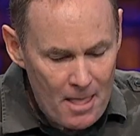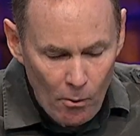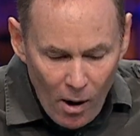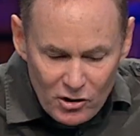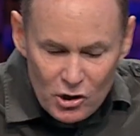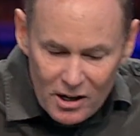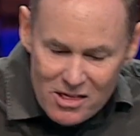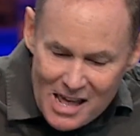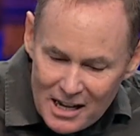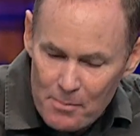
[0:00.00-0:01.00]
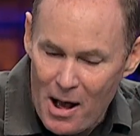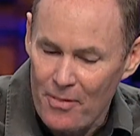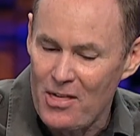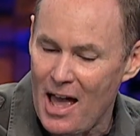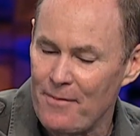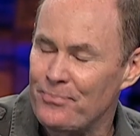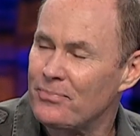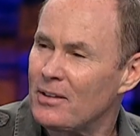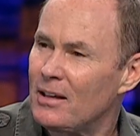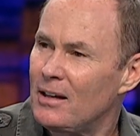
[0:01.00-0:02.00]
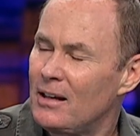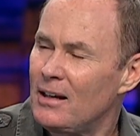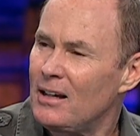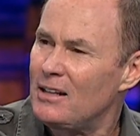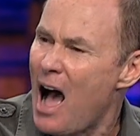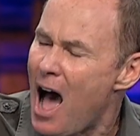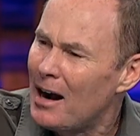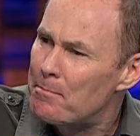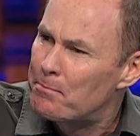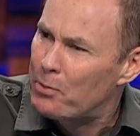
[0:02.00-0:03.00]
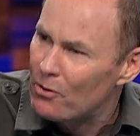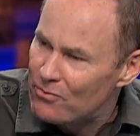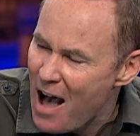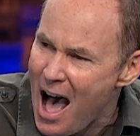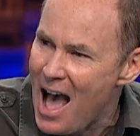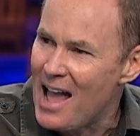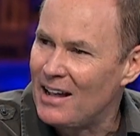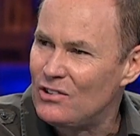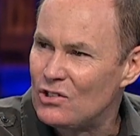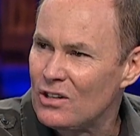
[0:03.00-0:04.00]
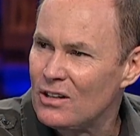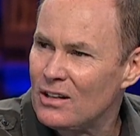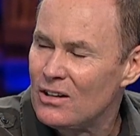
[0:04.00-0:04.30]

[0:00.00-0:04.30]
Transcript: I want you to think about that. God provides